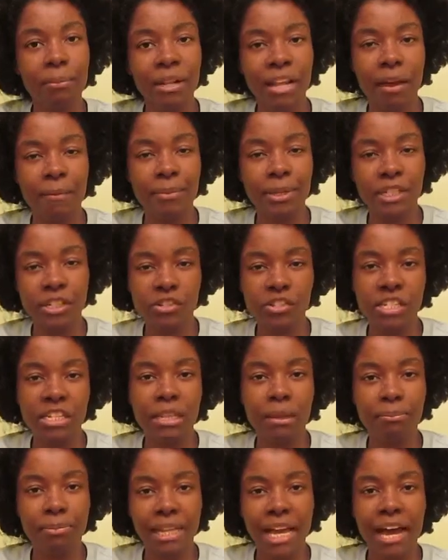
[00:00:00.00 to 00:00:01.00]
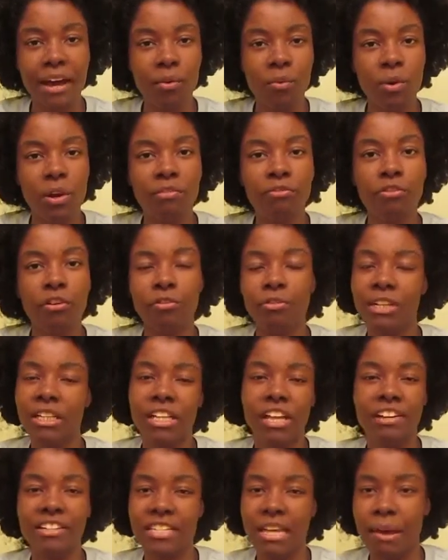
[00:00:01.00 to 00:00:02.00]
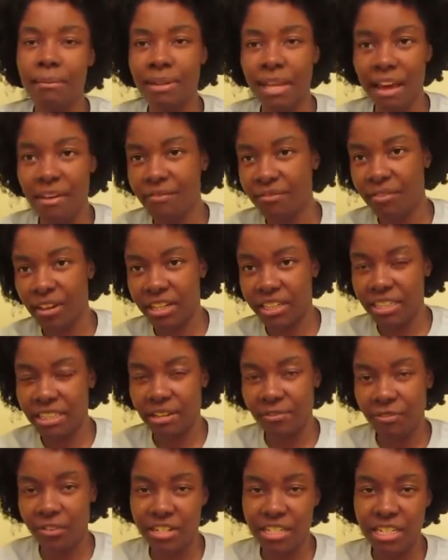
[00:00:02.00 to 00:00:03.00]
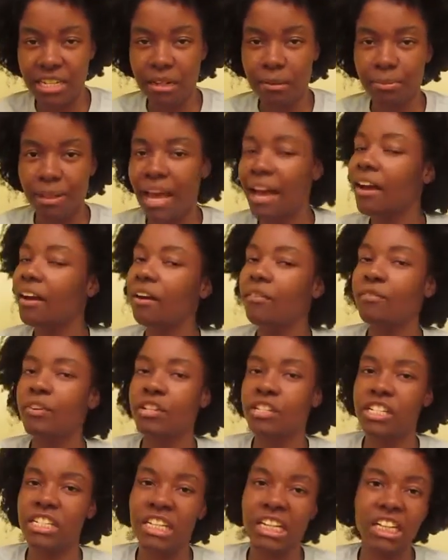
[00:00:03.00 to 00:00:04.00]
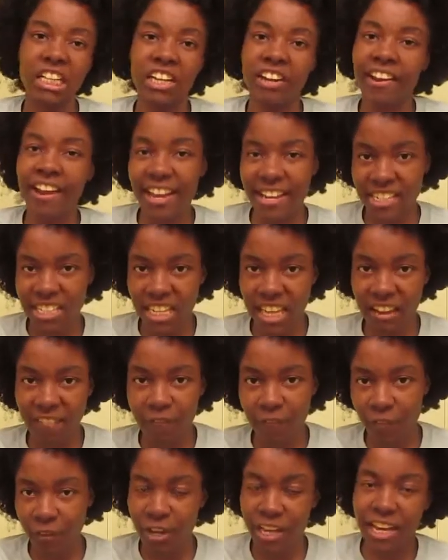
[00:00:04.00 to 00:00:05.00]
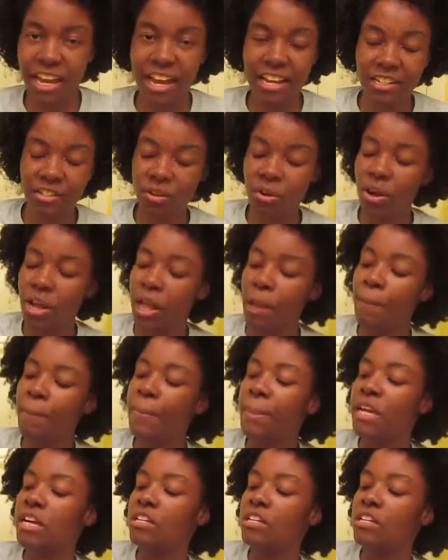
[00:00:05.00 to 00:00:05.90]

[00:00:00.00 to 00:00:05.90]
but I've been using the black one for a really long time and I haven't found a difference in the black versus the clear hexane free castor oil.